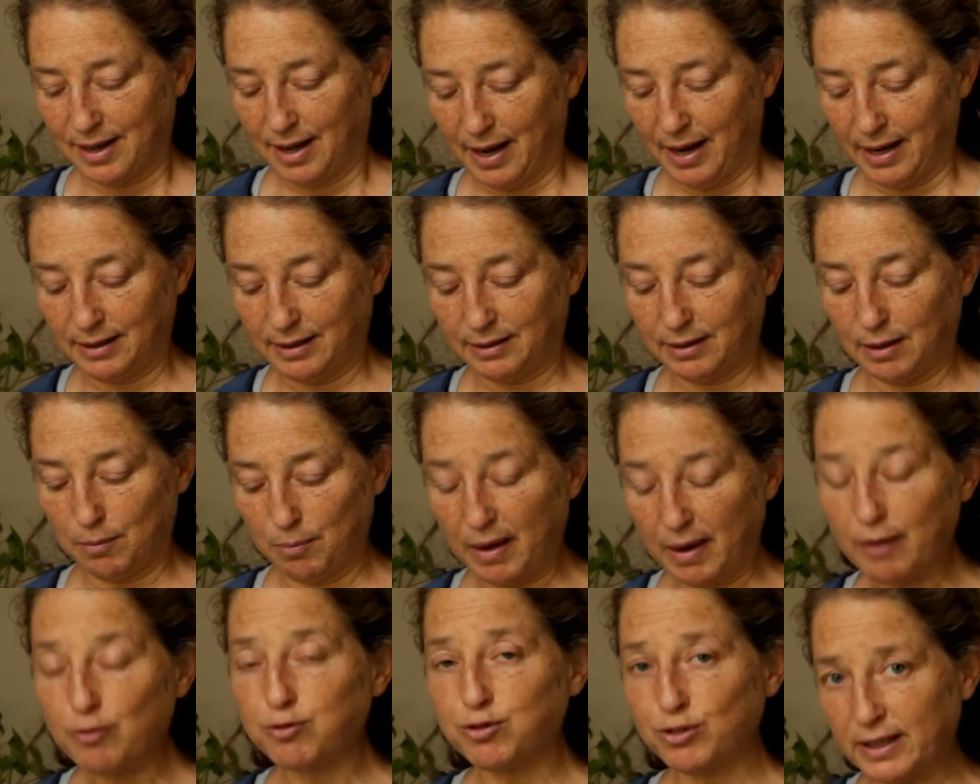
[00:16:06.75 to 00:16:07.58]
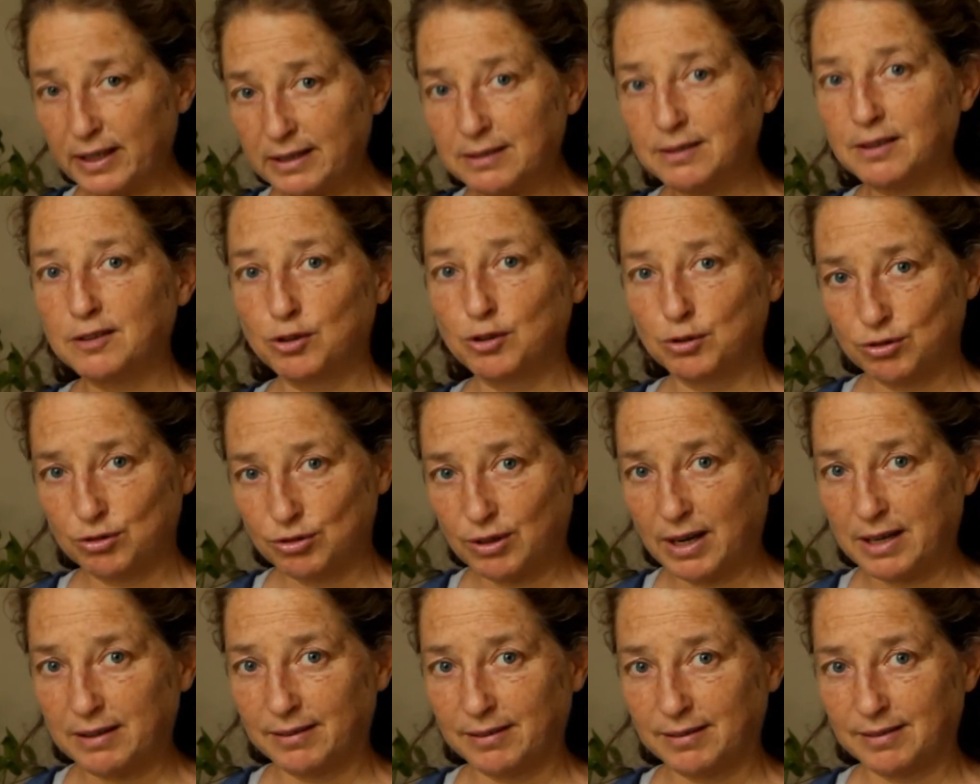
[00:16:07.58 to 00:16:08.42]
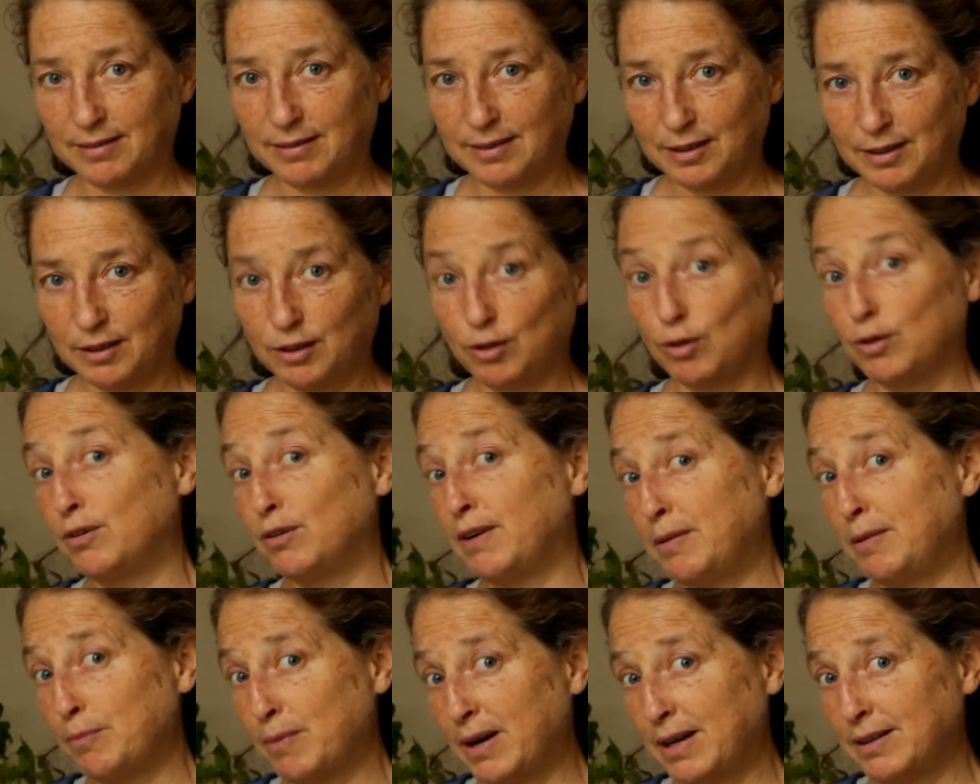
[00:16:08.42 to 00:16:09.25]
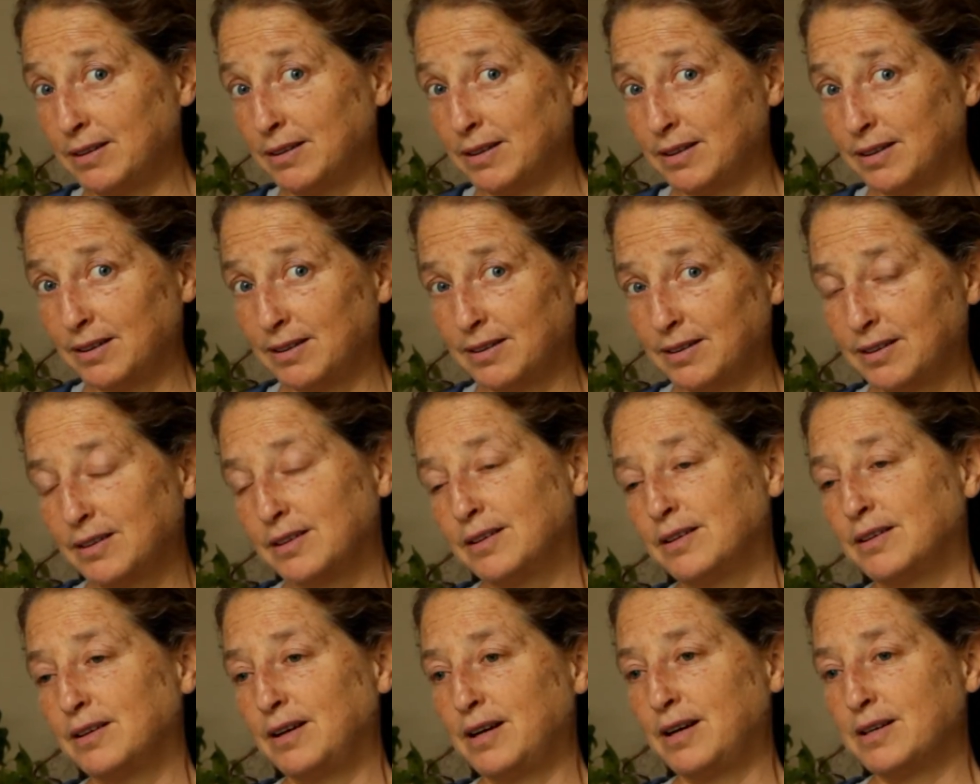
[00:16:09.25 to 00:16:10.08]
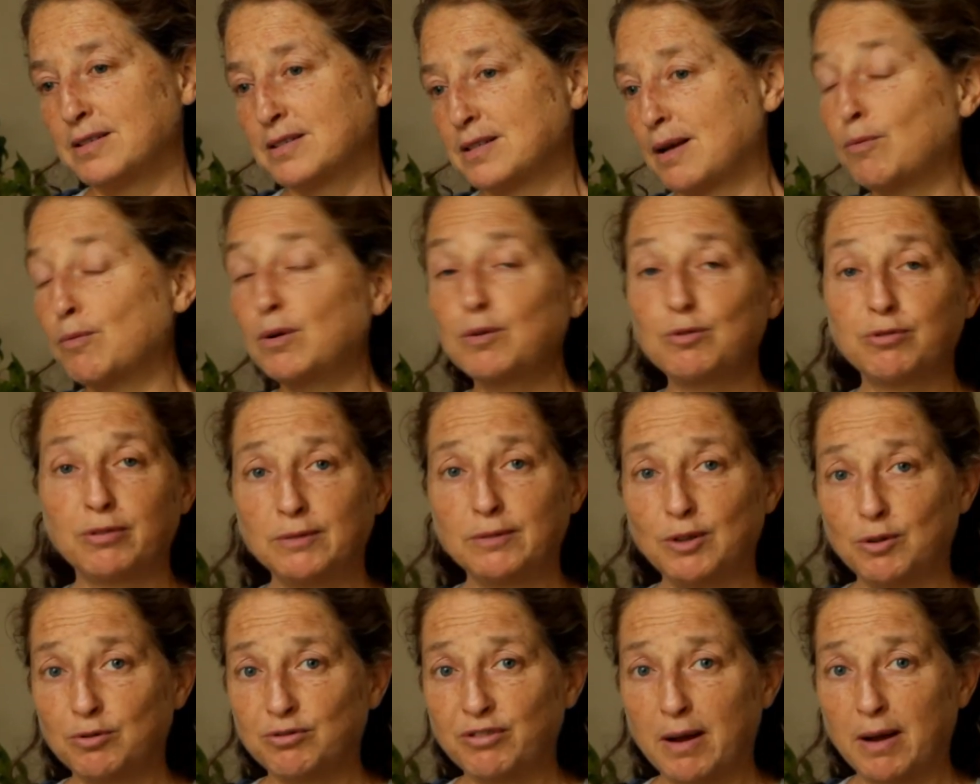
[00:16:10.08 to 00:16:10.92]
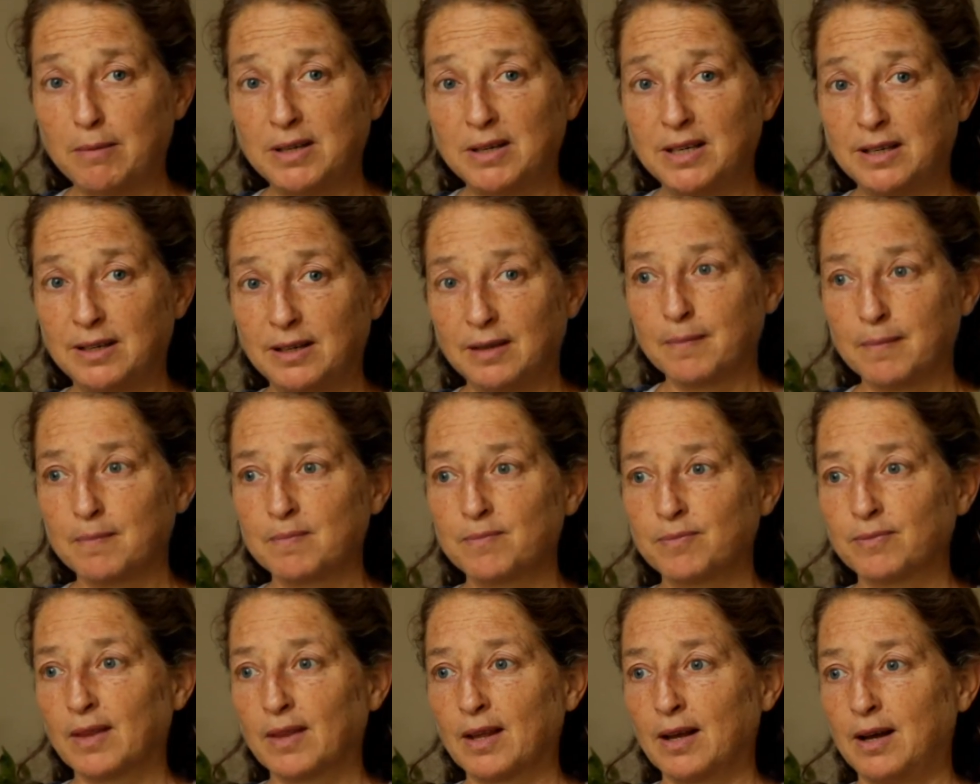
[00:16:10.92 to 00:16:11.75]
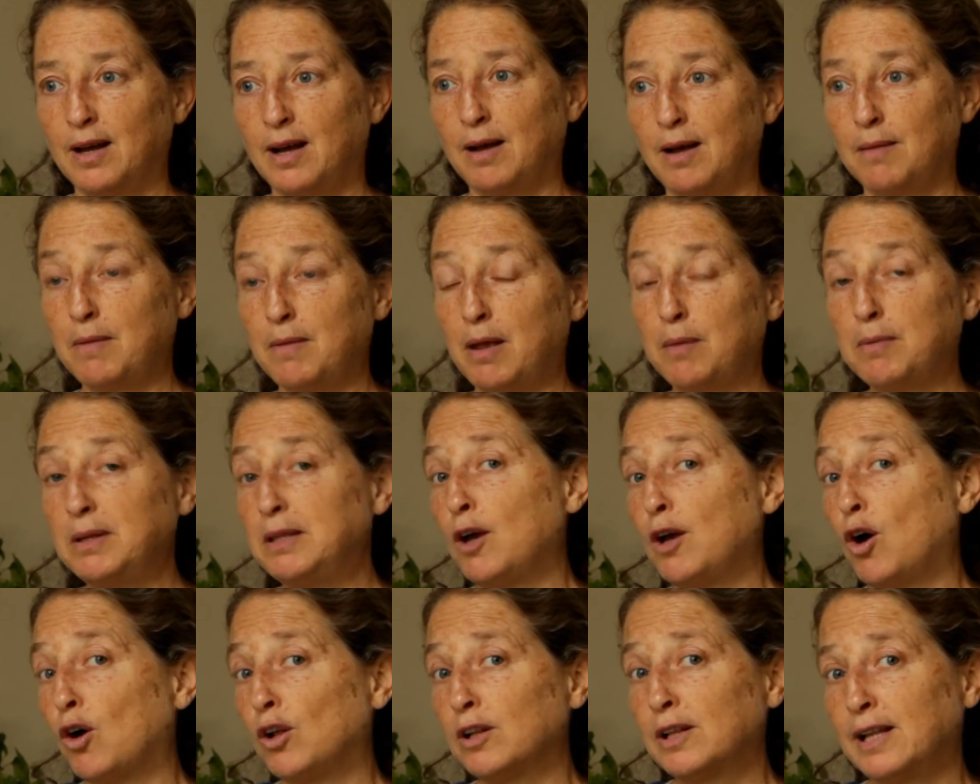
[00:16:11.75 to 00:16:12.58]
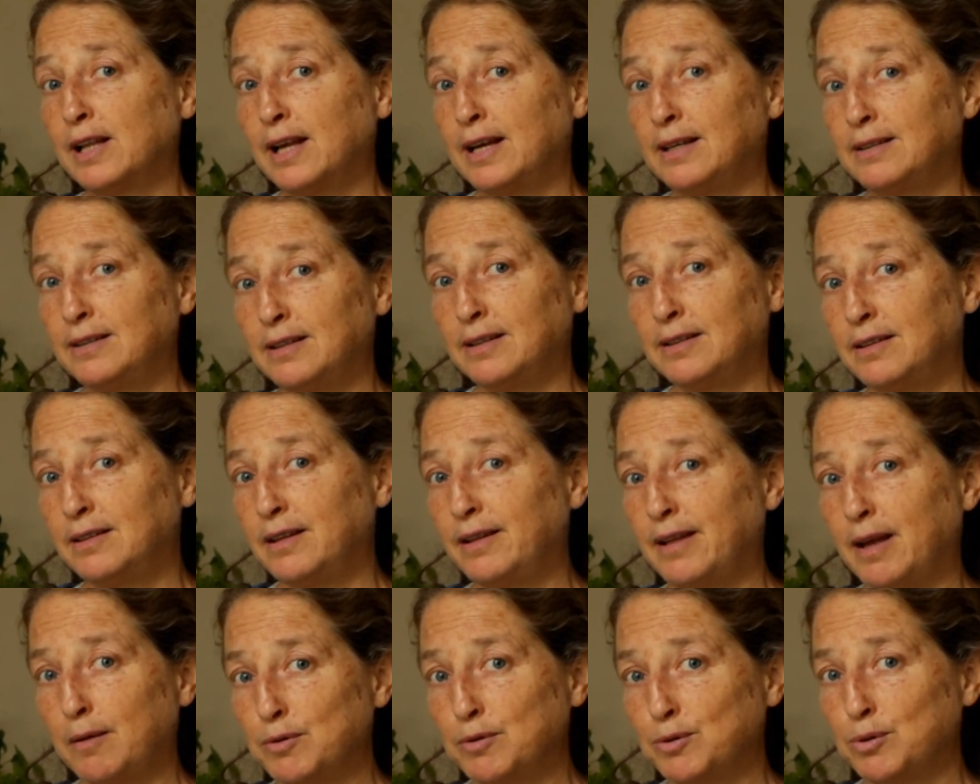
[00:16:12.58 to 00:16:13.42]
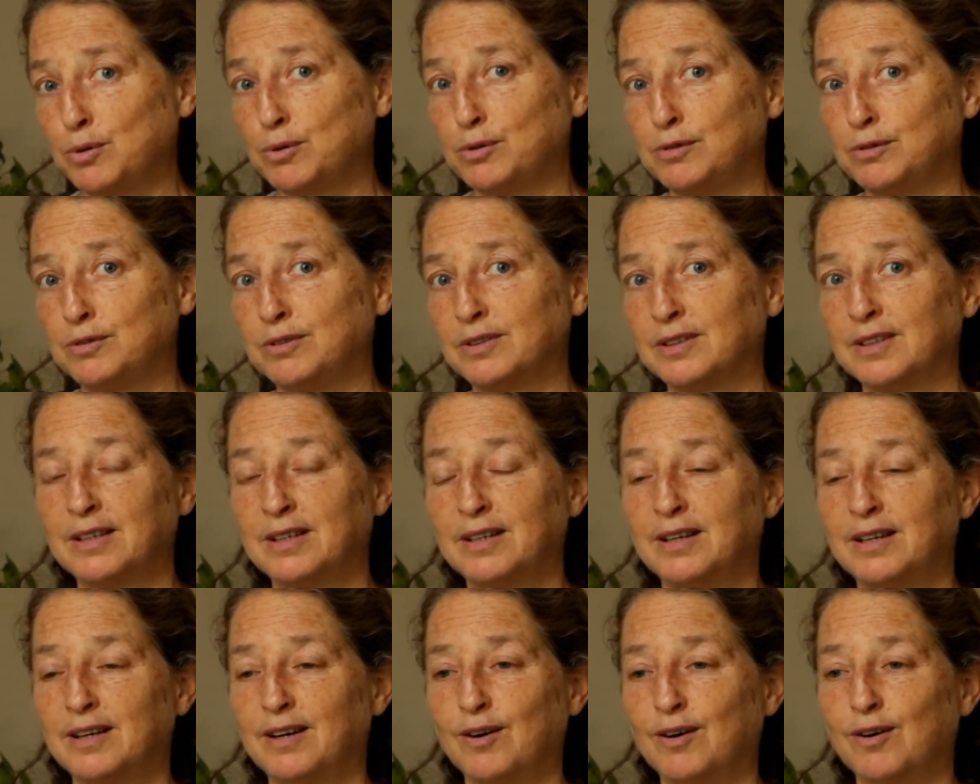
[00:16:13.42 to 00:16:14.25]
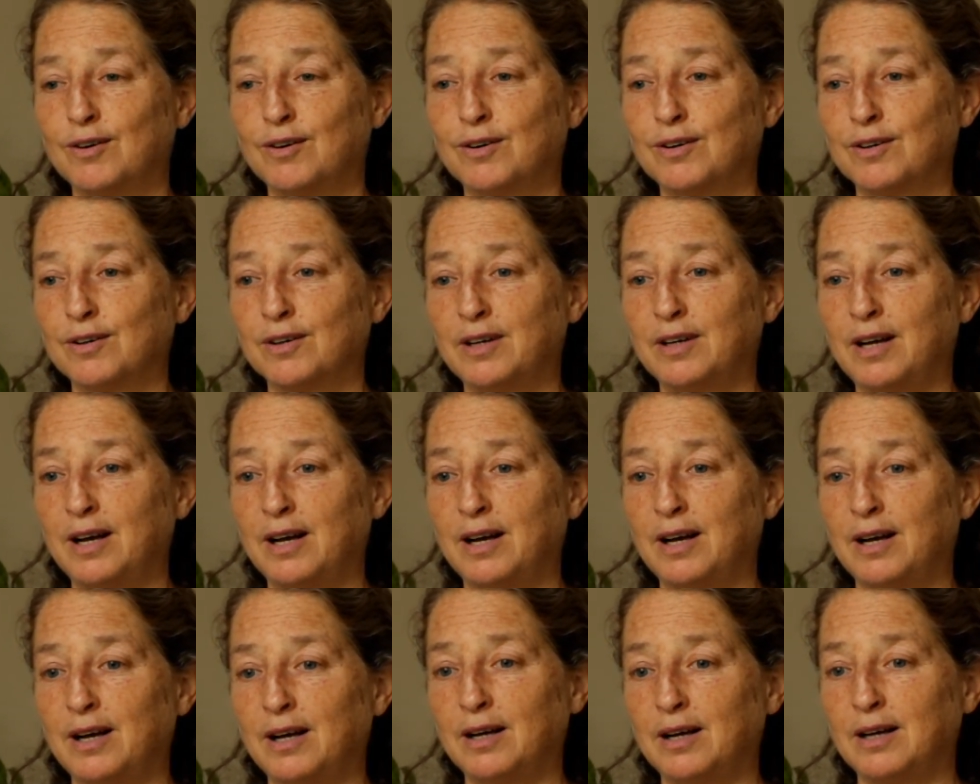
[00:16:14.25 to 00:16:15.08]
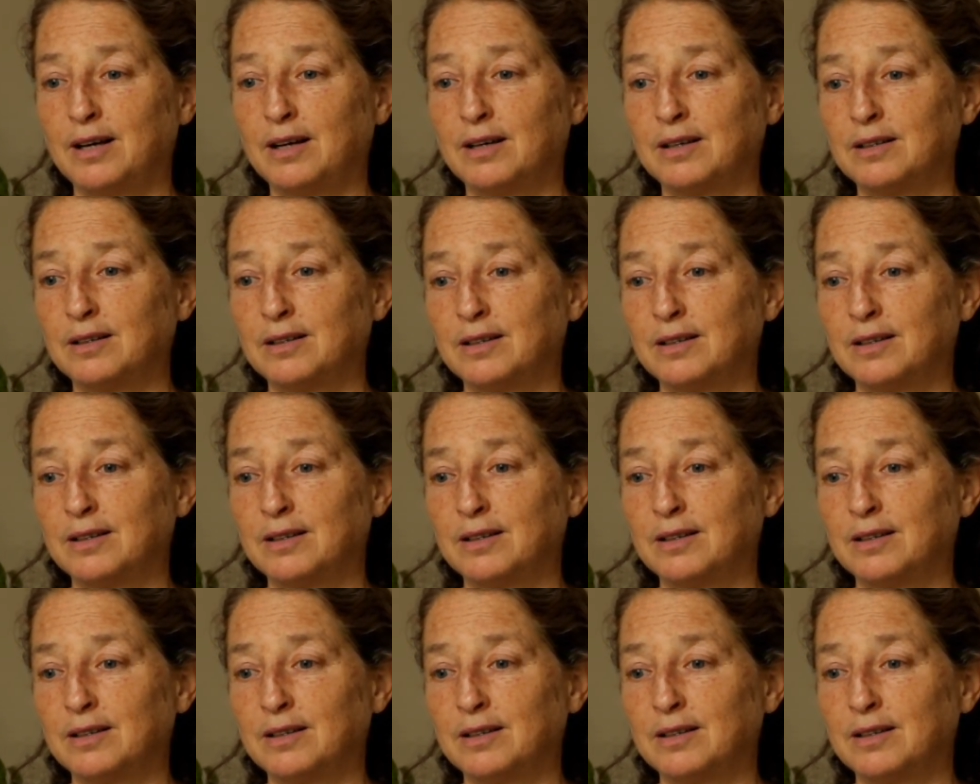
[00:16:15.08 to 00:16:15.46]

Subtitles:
It can be a friend that you trust, your grandmother, someone from your family, maybe the old lady in the neighborhood, or